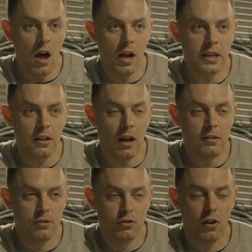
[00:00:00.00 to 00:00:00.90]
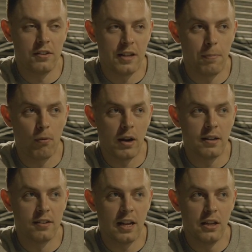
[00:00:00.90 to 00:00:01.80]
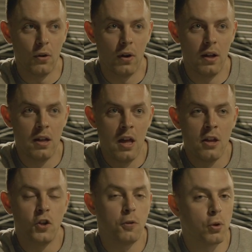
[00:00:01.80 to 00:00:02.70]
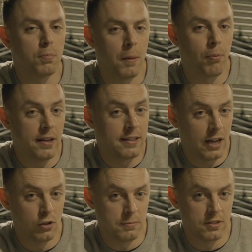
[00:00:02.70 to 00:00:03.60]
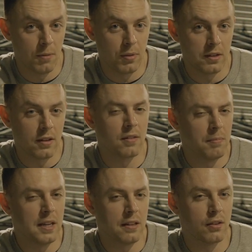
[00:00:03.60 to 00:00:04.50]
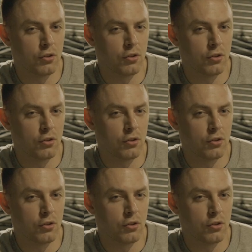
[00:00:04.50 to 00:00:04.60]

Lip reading: I try and separate and say, you know what, just because my brain tells me something doesn't mean it's the